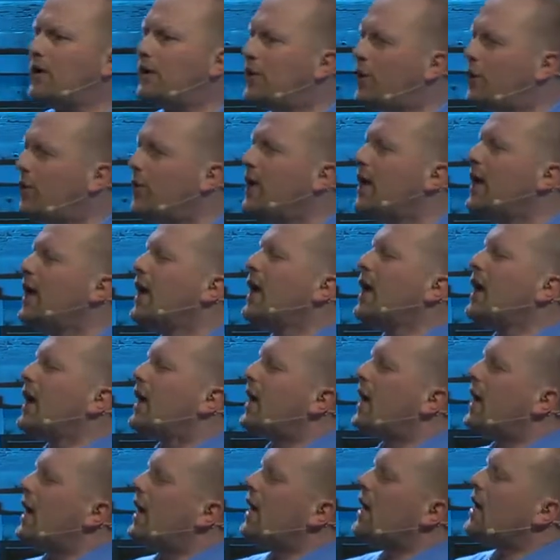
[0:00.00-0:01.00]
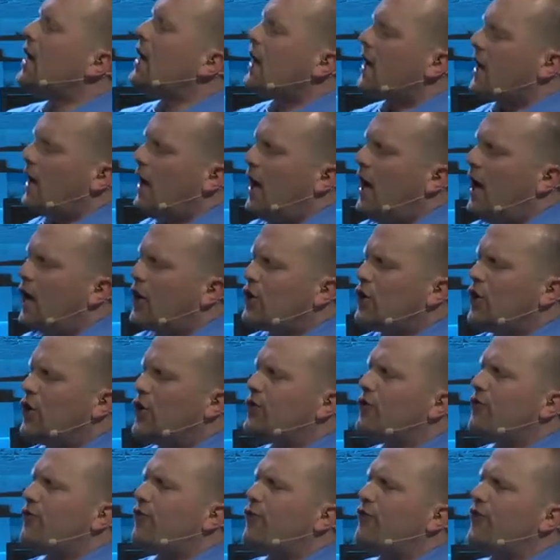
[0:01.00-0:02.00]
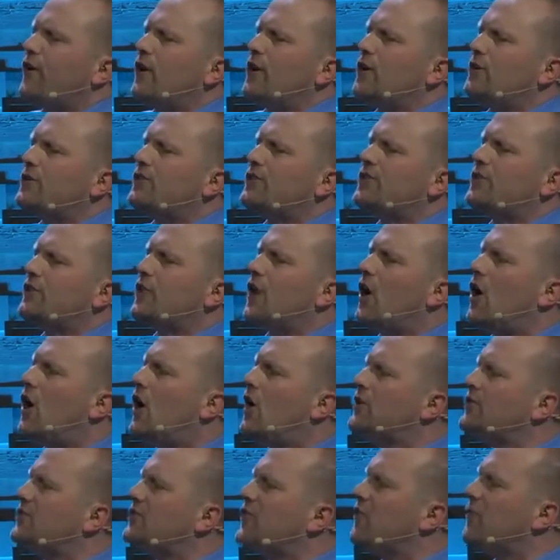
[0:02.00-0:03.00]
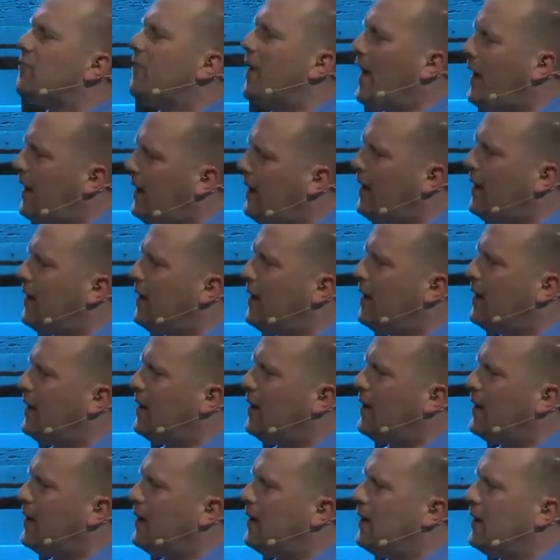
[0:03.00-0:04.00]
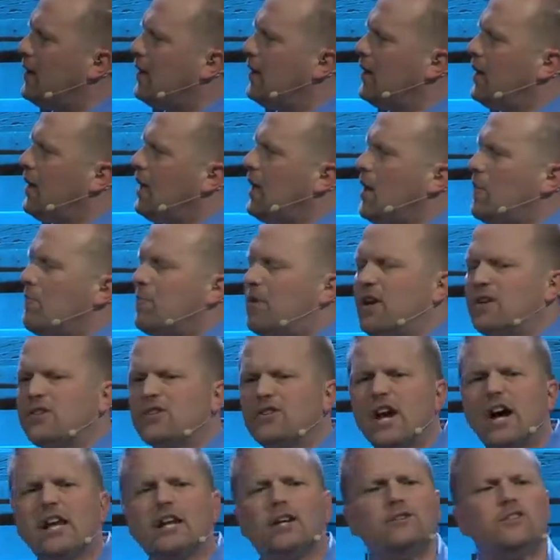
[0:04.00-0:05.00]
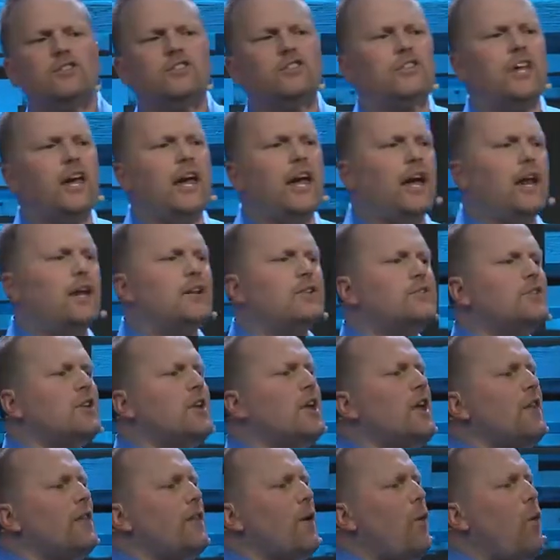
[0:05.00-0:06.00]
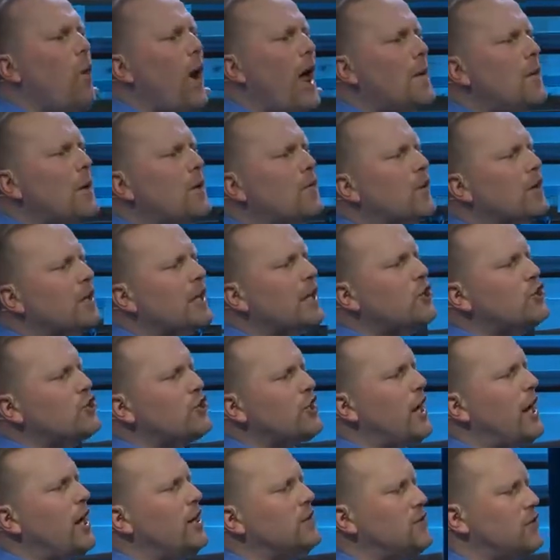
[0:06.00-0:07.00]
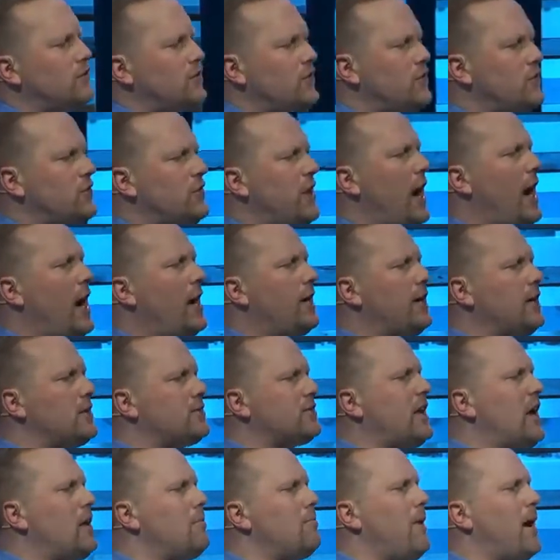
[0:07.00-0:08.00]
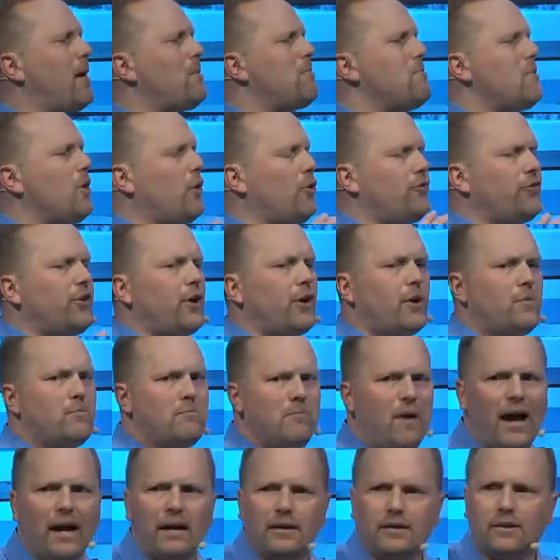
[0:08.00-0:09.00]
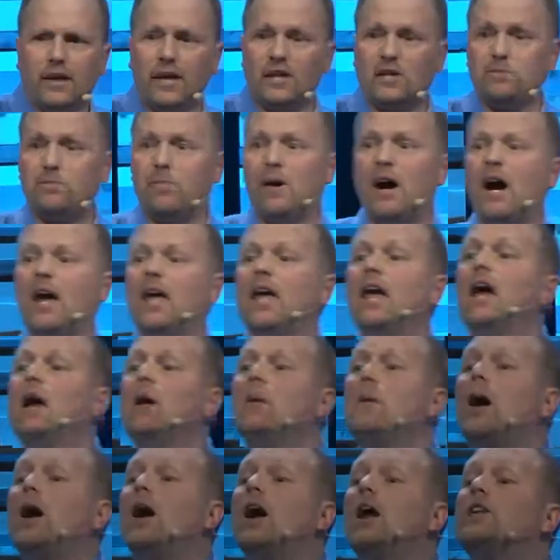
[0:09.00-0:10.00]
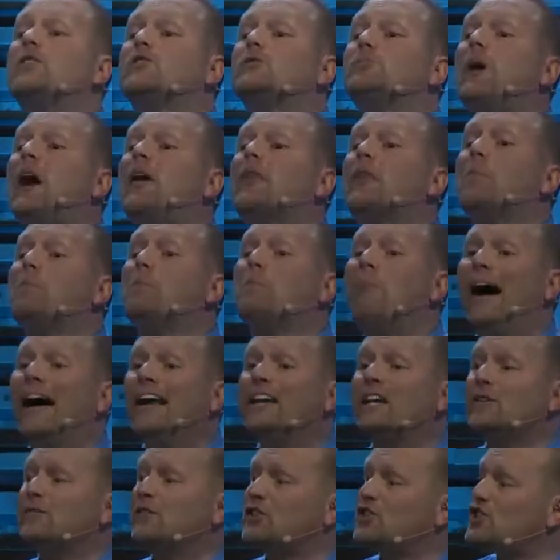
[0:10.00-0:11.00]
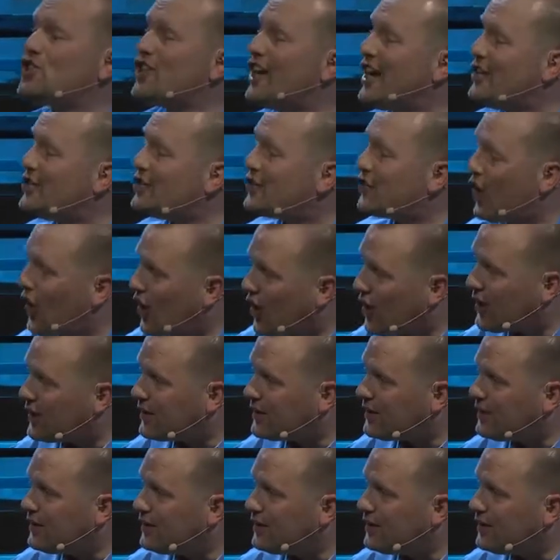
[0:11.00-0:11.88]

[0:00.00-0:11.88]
he do? He conquered first the hearts of men. Because God understands the way we really change a society is not by military might, it's by, it's by the might of a changed heart.